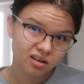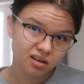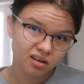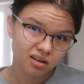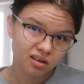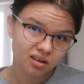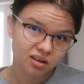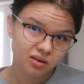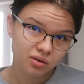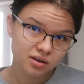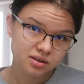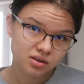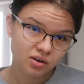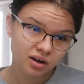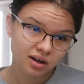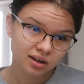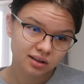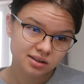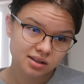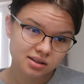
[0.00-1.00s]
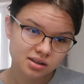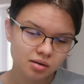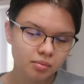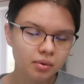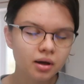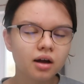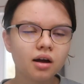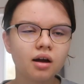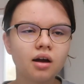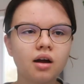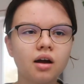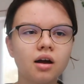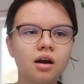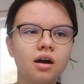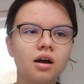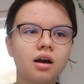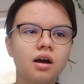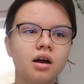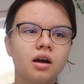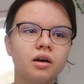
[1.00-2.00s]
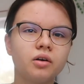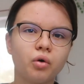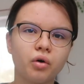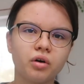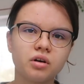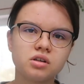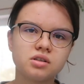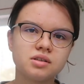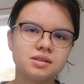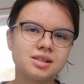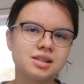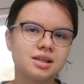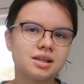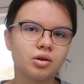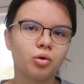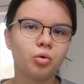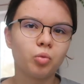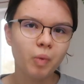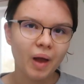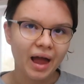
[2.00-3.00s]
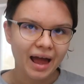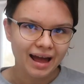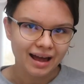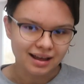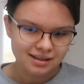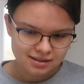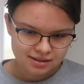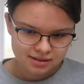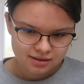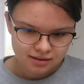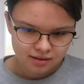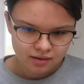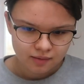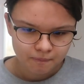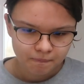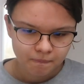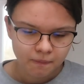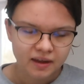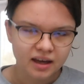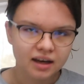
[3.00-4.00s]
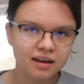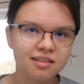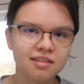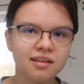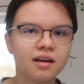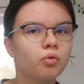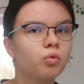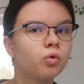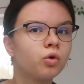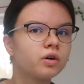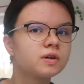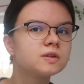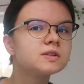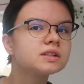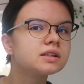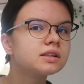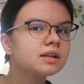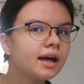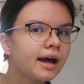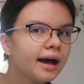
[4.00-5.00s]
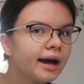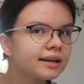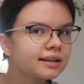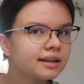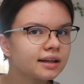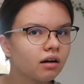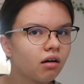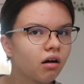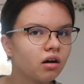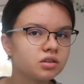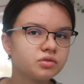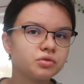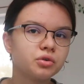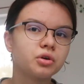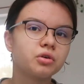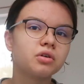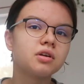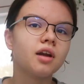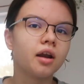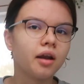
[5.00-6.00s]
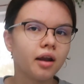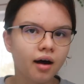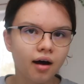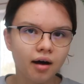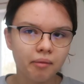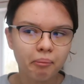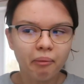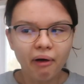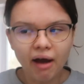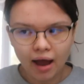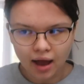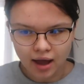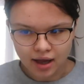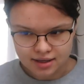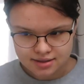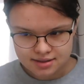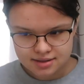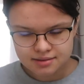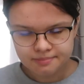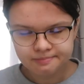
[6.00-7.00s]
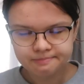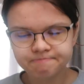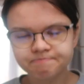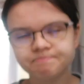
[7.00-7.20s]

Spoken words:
in the US grading system, in order to still pass. Anything worse than that can cause for you to not pass.